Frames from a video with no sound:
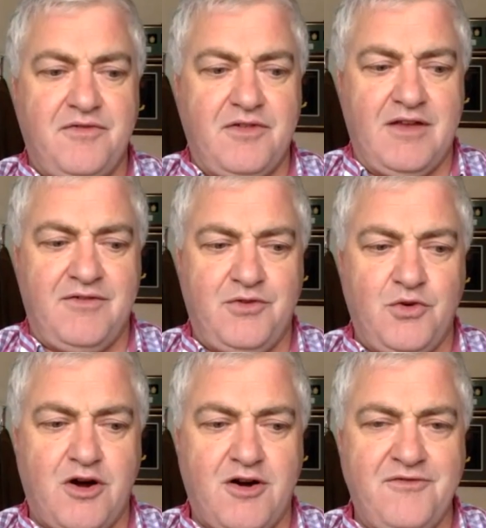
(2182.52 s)
if
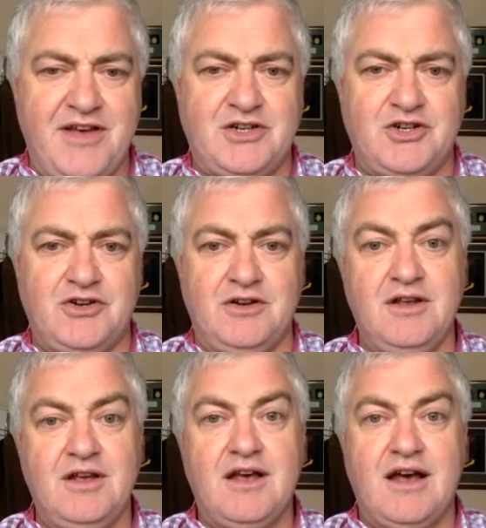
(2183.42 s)
you are a veteran
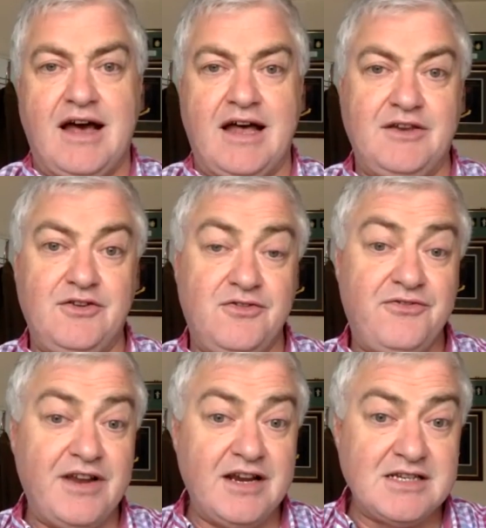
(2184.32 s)
and you
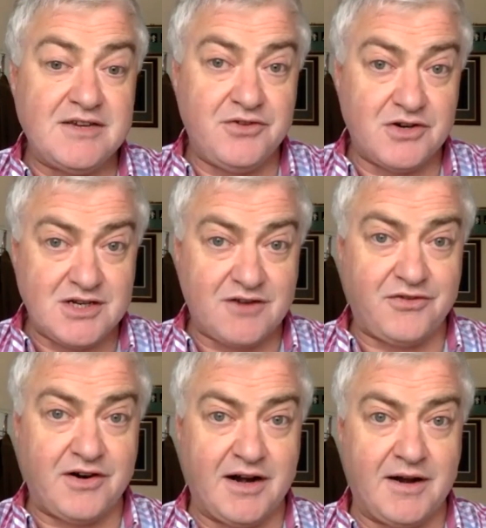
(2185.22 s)
feel as if you're
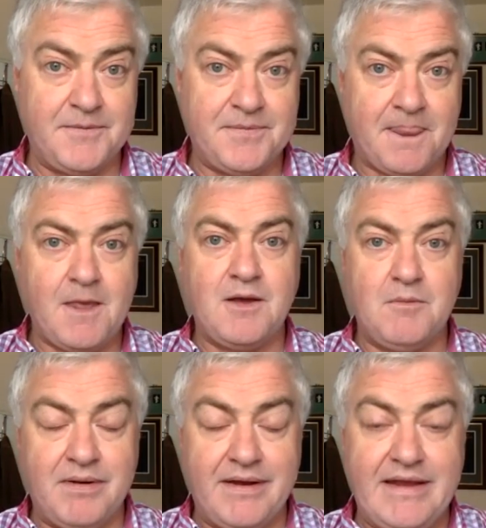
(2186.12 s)
suffering,
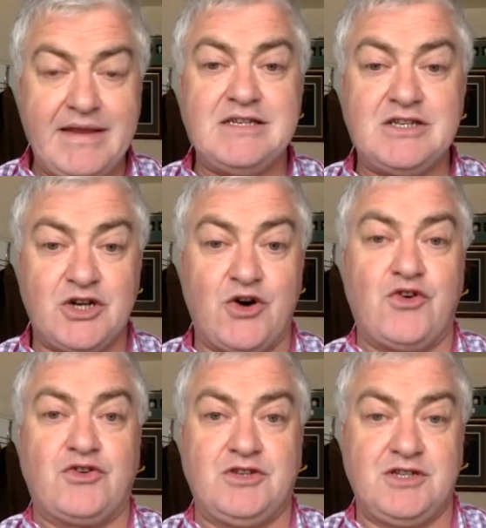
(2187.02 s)
please
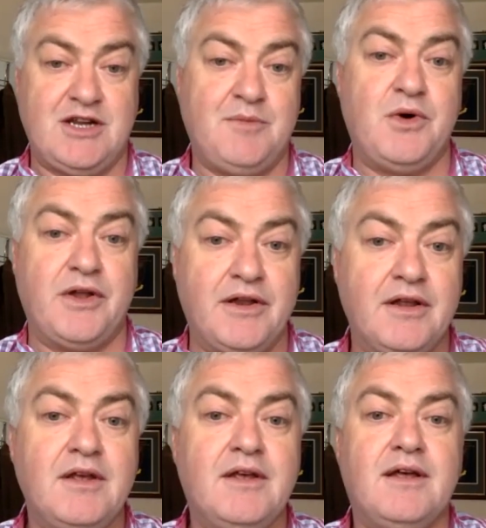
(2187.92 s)
talk to someone
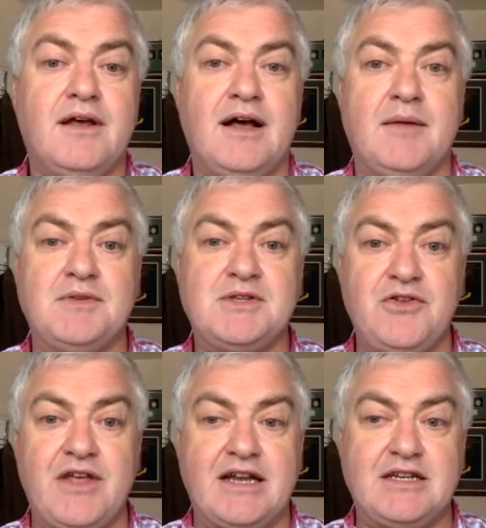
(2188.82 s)
so
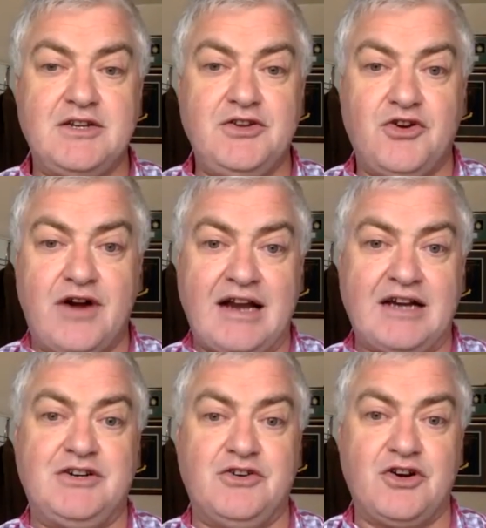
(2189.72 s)
that you're
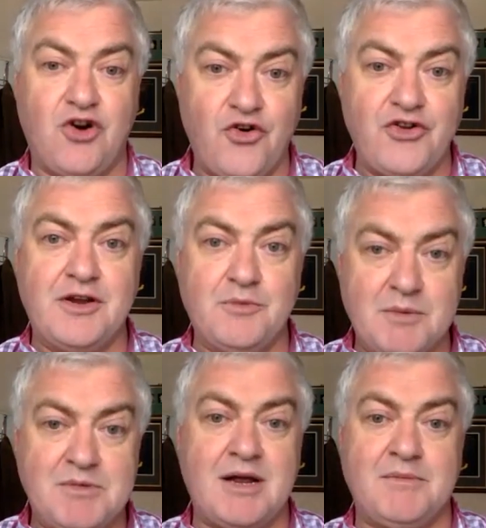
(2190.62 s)
actually recorded and
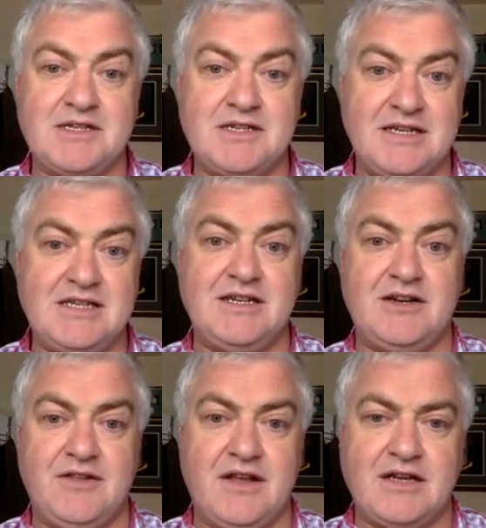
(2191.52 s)
will become a statistic
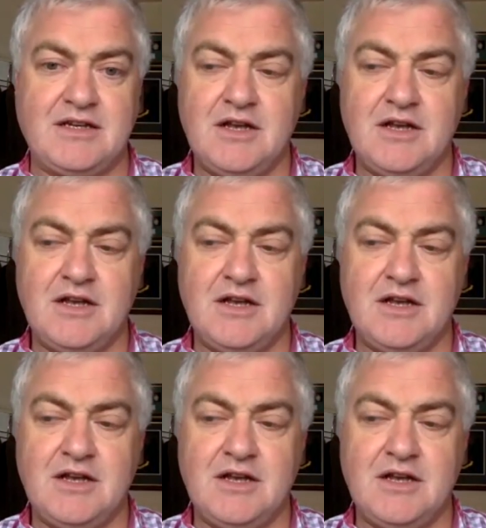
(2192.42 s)
on that.